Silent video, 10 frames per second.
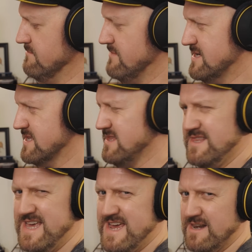makes a
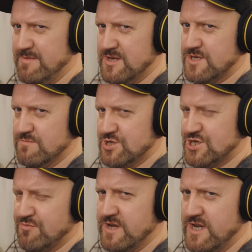little bit too
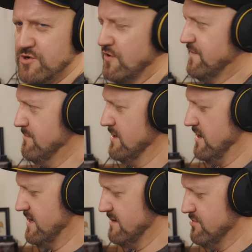much springy noise for my
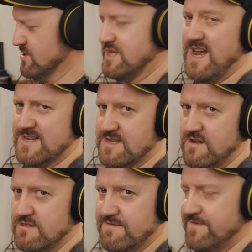liking, but
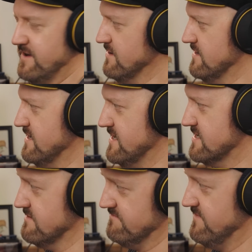tactile, the feel
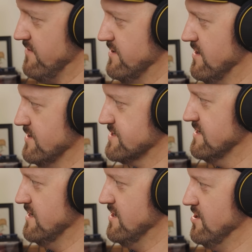is very nice.
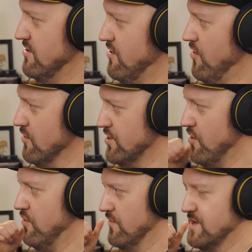All in
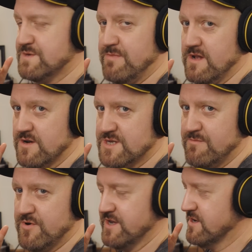all, this build is a
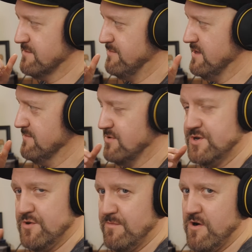pretty good build,
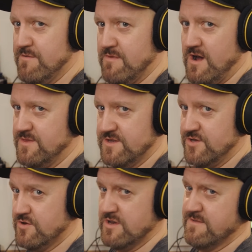but do bear in mind that
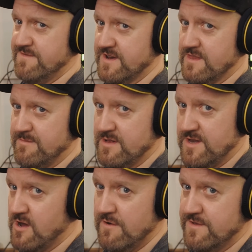you can configure the
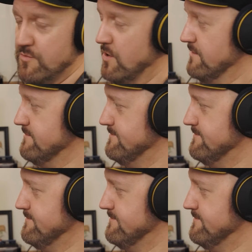build however you want.